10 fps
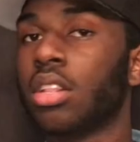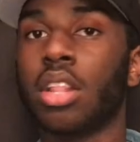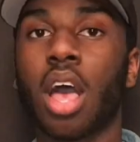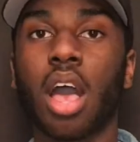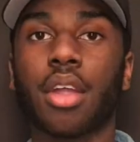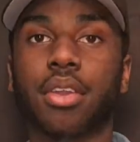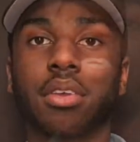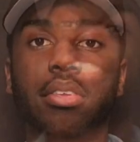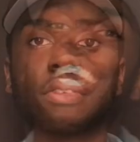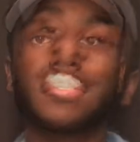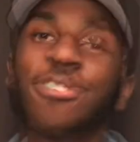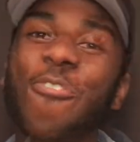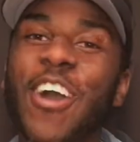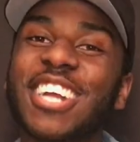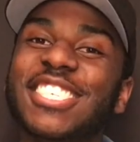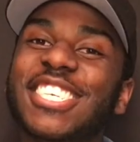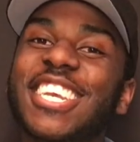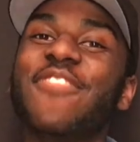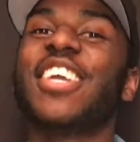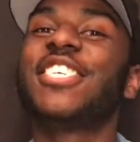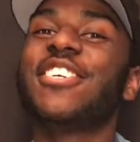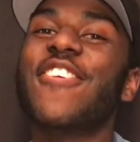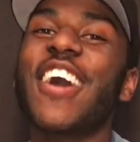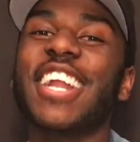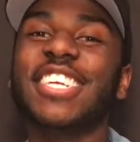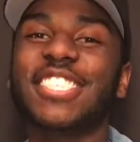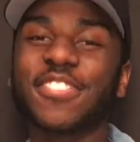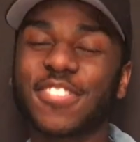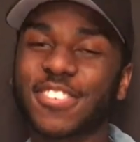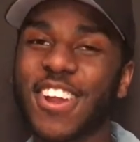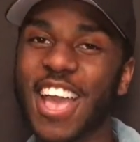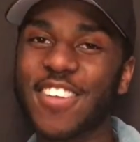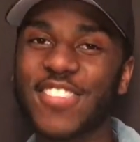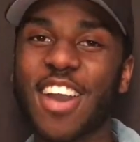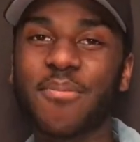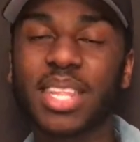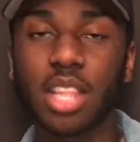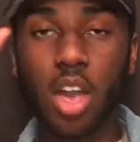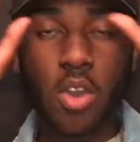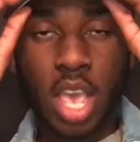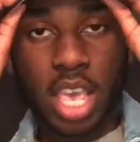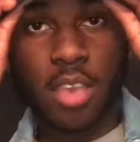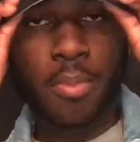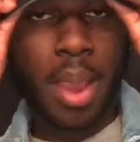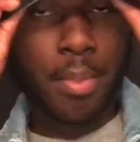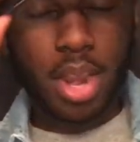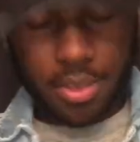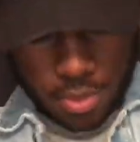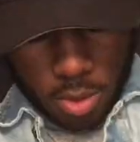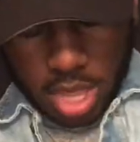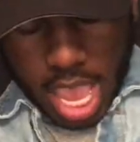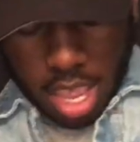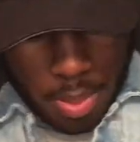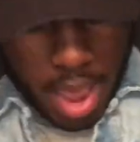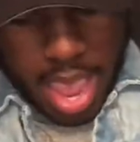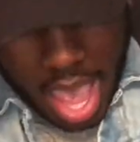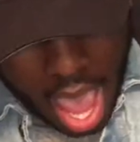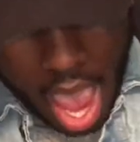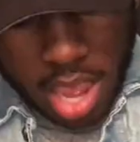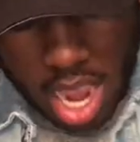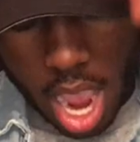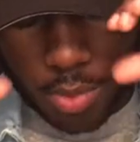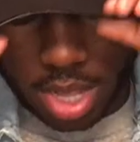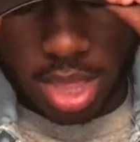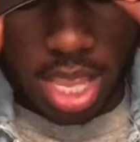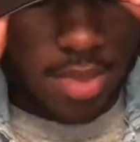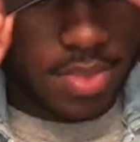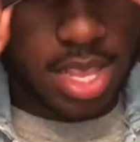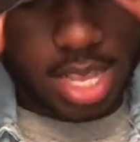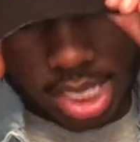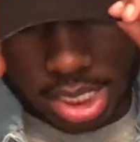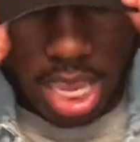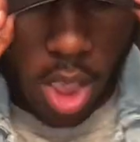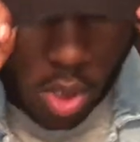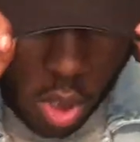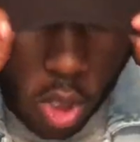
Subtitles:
Lord. But thanks for watching. Make sure you go ahead and subscribe down below. And remember, if you like my hat, I will leave the discount